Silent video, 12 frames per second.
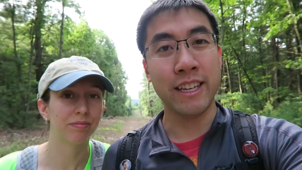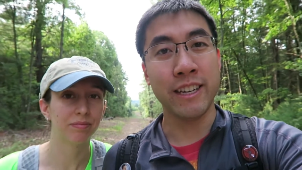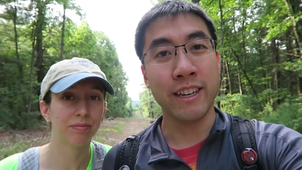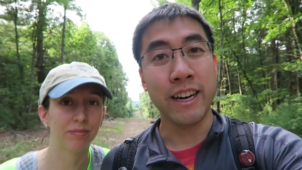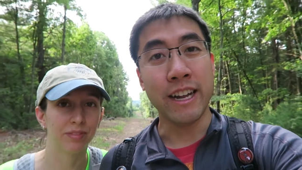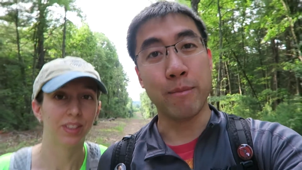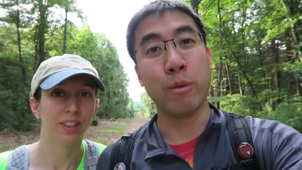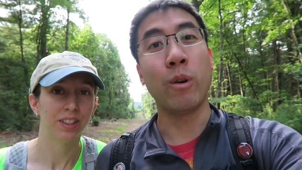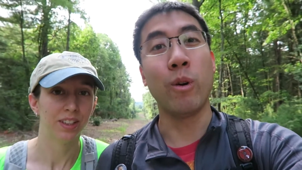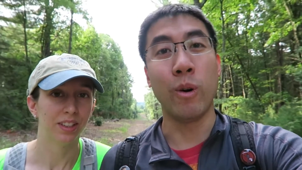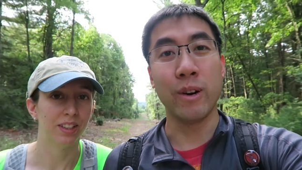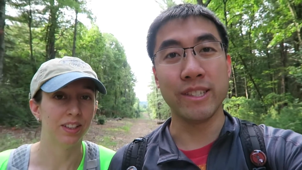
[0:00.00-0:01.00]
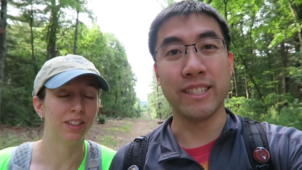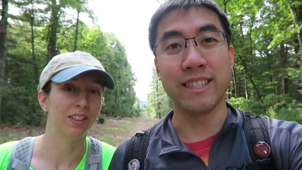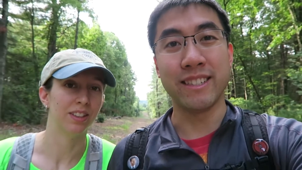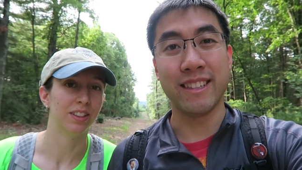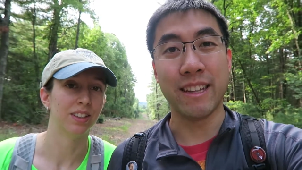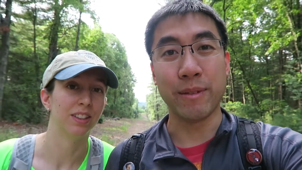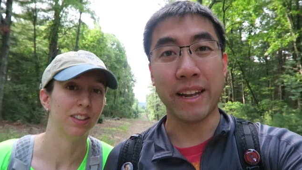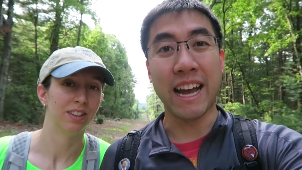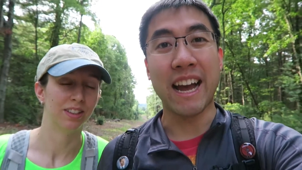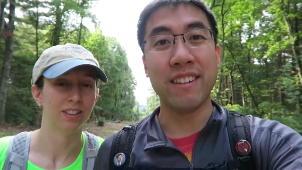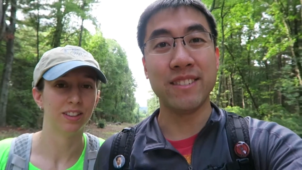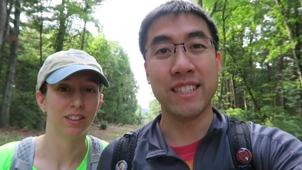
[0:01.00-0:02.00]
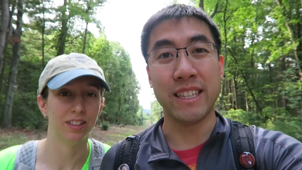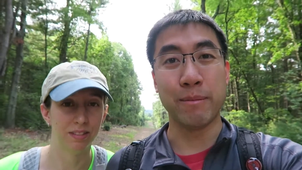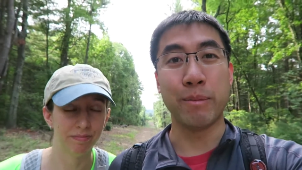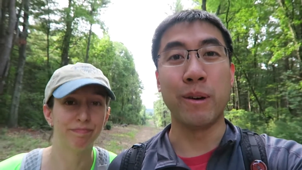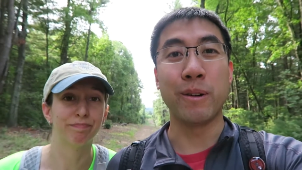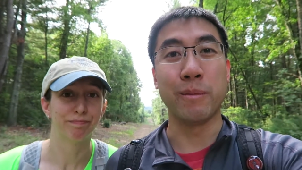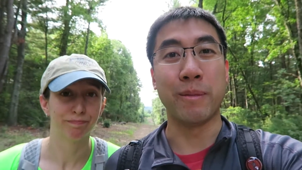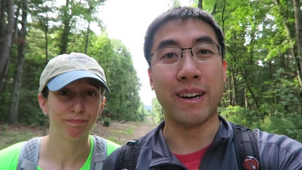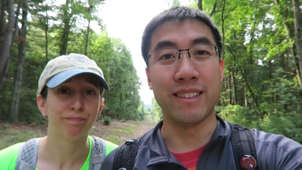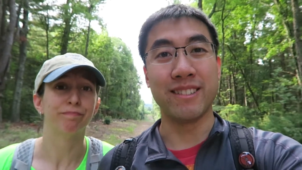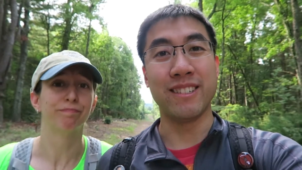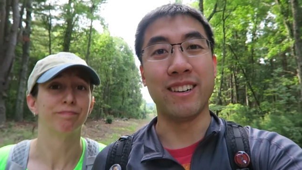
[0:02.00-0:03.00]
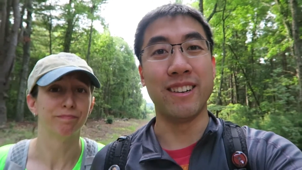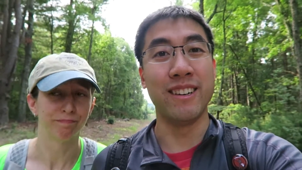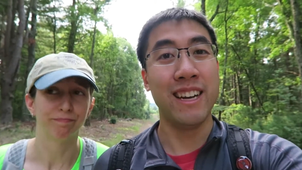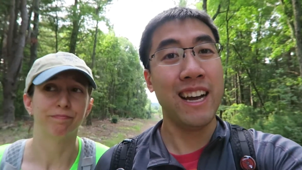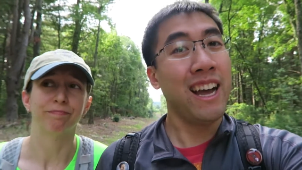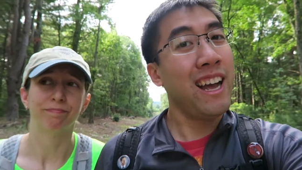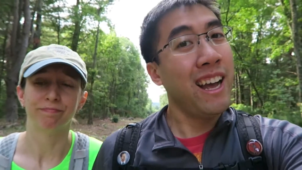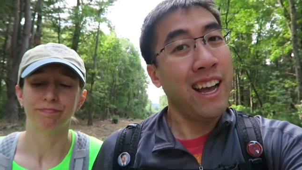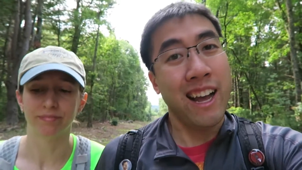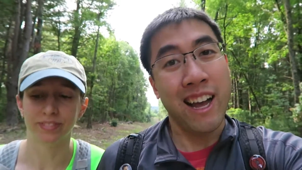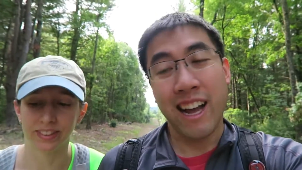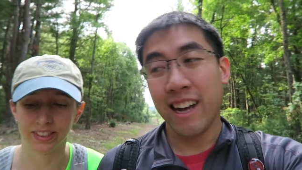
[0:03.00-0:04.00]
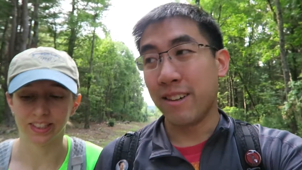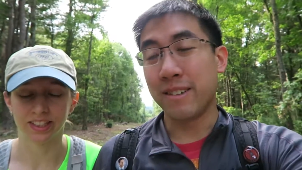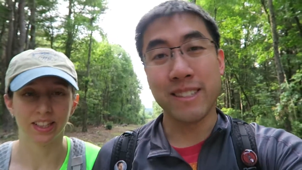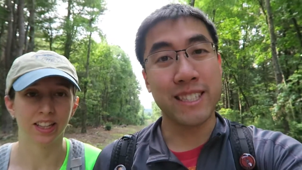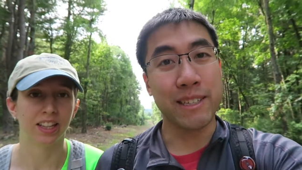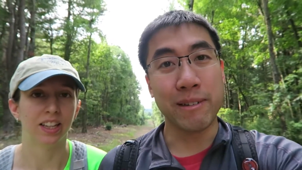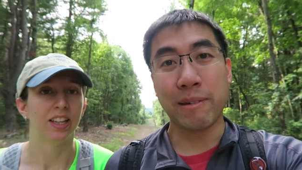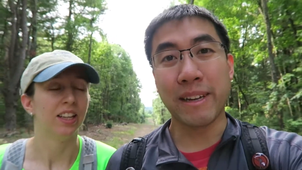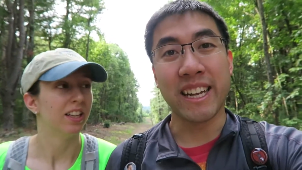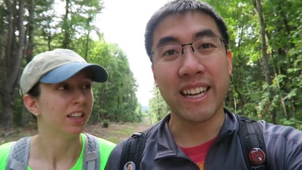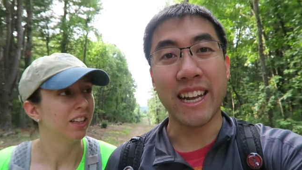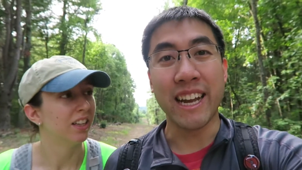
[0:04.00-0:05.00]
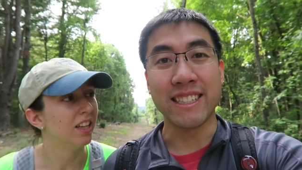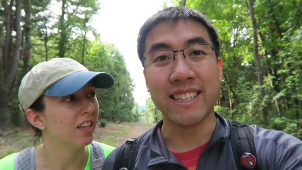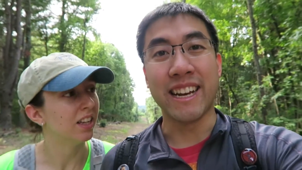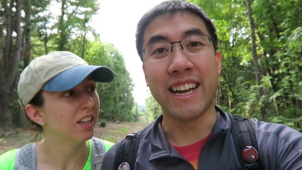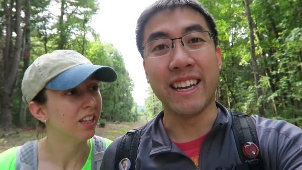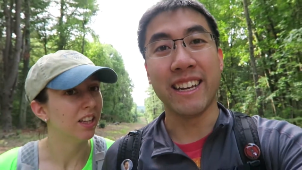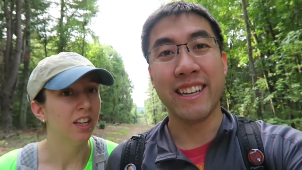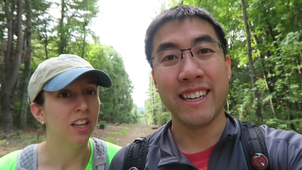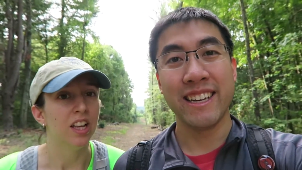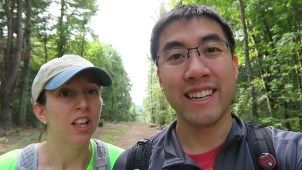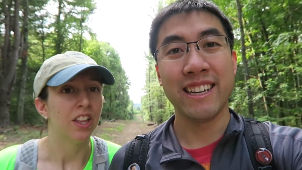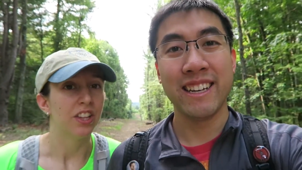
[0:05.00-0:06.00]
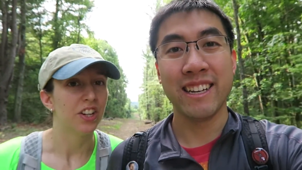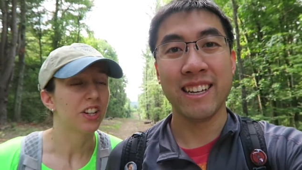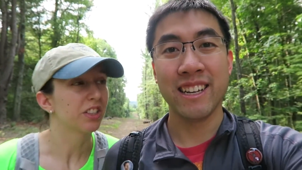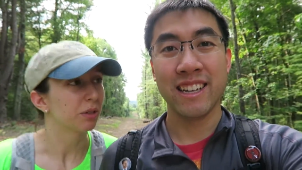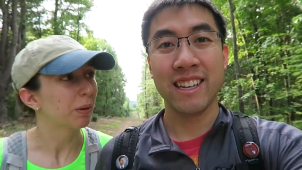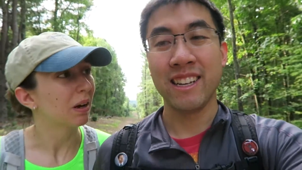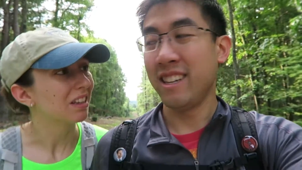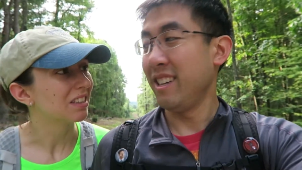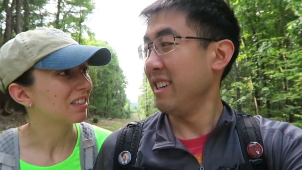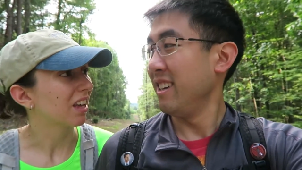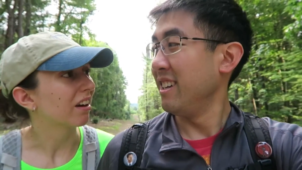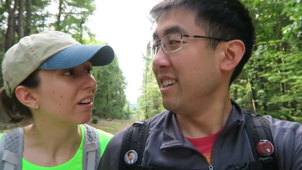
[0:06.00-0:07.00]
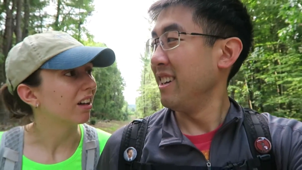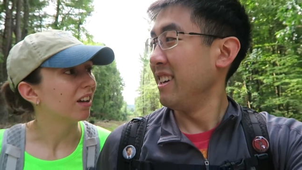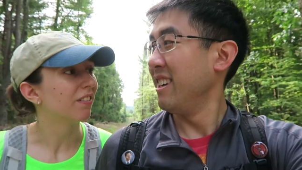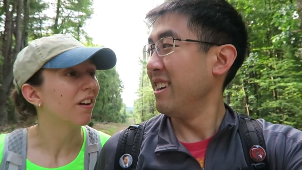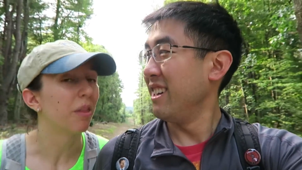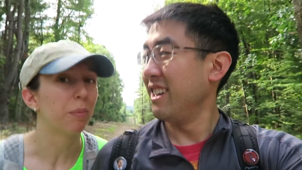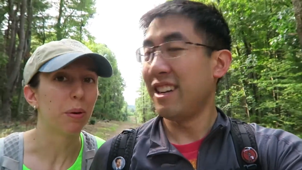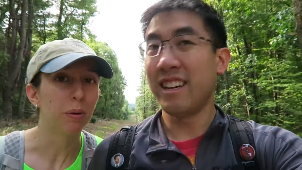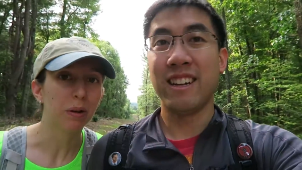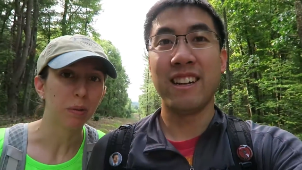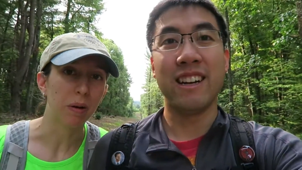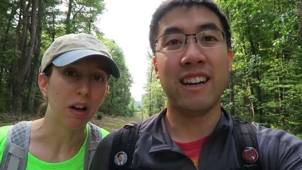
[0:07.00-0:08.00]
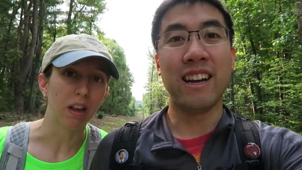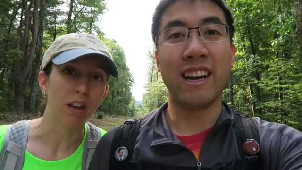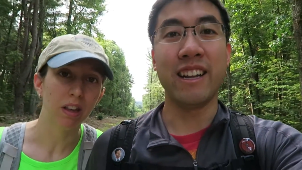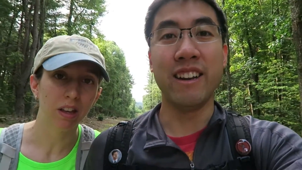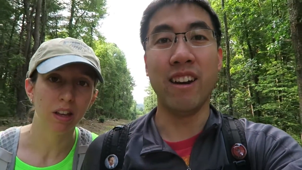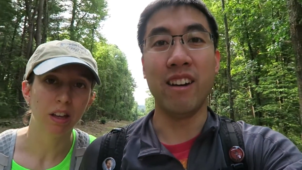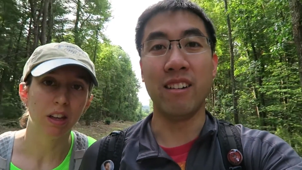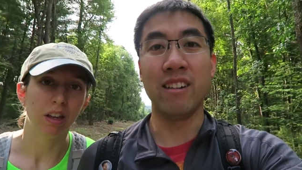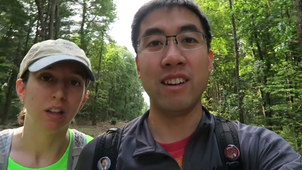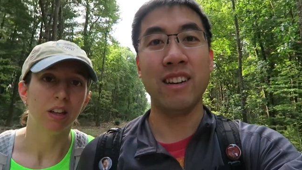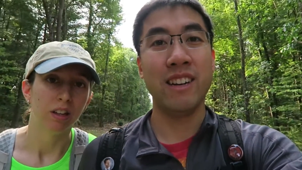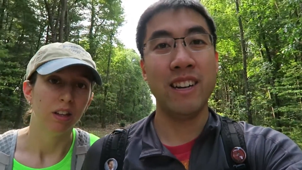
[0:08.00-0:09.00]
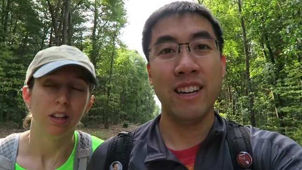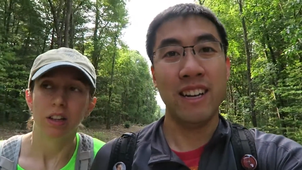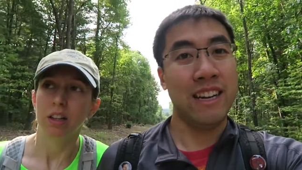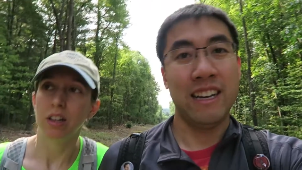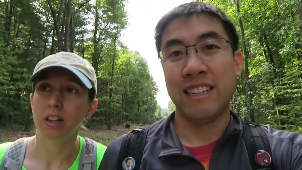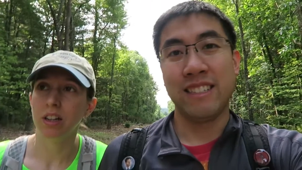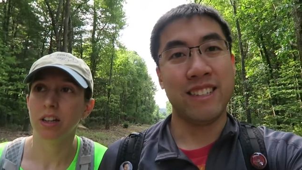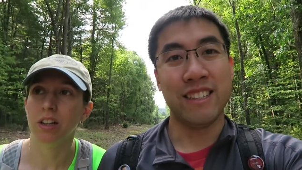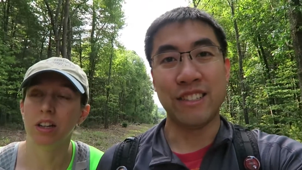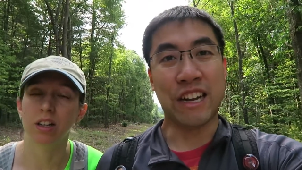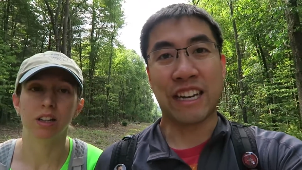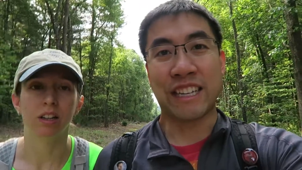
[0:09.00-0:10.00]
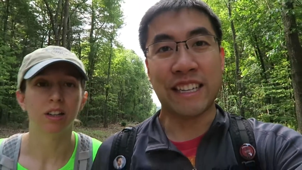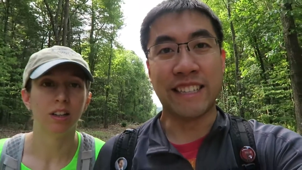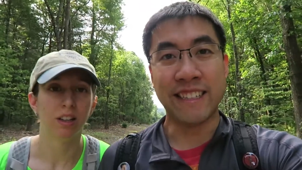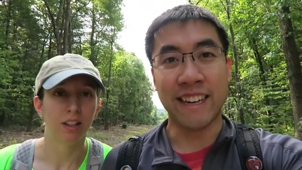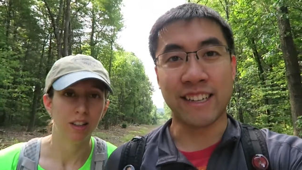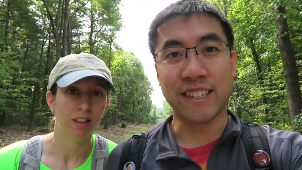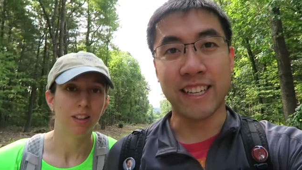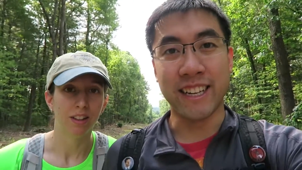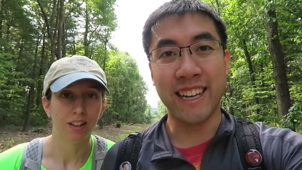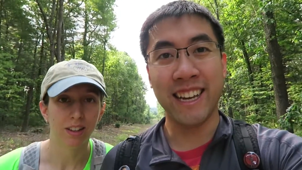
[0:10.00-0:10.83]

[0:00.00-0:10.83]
Speaker 1: here and more horses than we have seen Pokemon, so we'll see what we can get today.
Speaker 2: The dogs are probably scaring off all the Pokemon.
Speaker 1: I know, not good, not good.